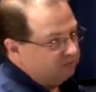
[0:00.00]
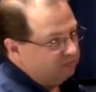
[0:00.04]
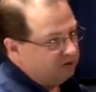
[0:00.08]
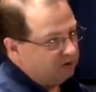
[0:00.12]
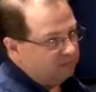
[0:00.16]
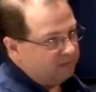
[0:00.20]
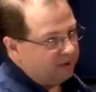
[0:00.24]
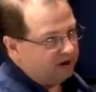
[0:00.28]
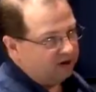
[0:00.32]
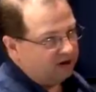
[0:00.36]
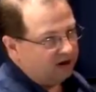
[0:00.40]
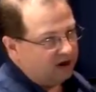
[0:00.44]
no
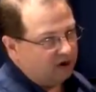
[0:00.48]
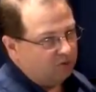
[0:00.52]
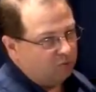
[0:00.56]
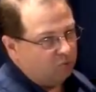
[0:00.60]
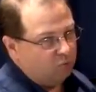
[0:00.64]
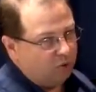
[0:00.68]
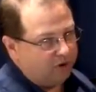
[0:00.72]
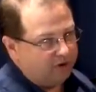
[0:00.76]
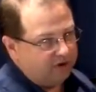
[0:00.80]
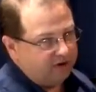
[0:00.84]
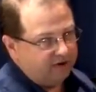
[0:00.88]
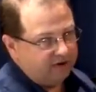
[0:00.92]
matter how
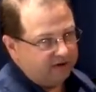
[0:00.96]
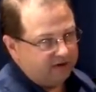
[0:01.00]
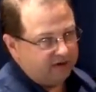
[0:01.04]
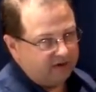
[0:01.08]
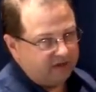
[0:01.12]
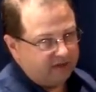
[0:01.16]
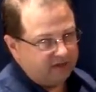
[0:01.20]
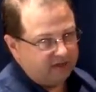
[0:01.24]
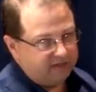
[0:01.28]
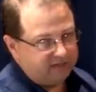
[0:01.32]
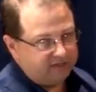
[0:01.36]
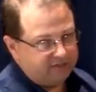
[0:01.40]
weird it
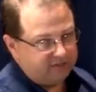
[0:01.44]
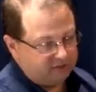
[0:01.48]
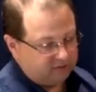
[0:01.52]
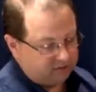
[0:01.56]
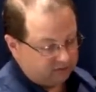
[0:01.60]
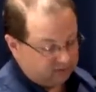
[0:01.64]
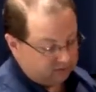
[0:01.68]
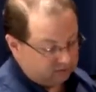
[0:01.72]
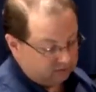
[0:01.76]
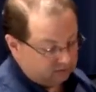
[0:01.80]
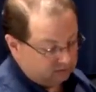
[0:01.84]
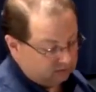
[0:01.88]
is,
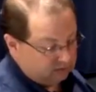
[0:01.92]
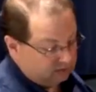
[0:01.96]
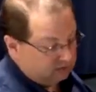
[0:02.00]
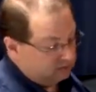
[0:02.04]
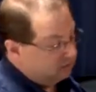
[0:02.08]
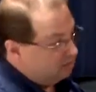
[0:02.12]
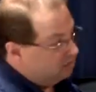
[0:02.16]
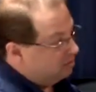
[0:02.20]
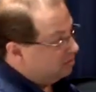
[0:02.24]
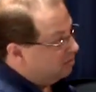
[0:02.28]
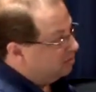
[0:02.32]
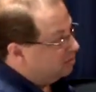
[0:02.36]

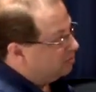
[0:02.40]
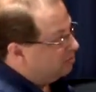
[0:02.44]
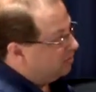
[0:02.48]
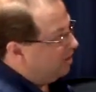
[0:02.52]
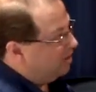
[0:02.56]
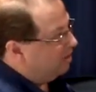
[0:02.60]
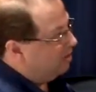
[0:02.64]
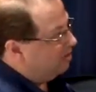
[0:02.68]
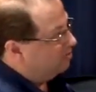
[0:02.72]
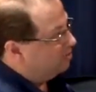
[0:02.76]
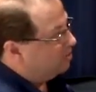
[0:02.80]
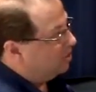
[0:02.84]
this
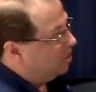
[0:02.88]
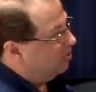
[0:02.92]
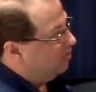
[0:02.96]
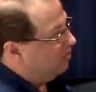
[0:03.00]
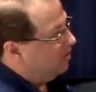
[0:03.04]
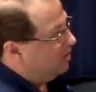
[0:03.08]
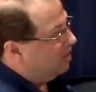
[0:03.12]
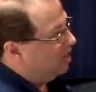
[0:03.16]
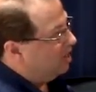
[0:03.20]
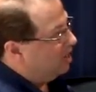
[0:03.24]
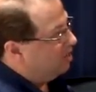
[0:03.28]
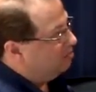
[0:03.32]
radio's
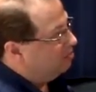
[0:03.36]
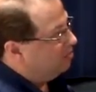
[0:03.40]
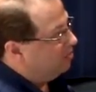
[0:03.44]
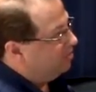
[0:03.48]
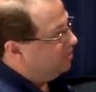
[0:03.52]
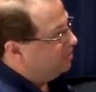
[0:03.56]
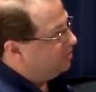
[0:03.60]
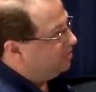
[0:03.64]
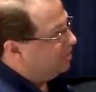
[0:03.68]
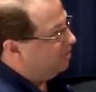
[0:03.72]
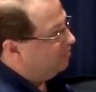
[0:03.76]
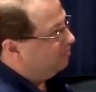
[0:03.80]
already got a
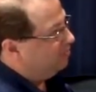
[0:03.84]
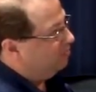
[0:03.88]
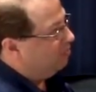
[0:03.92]
preset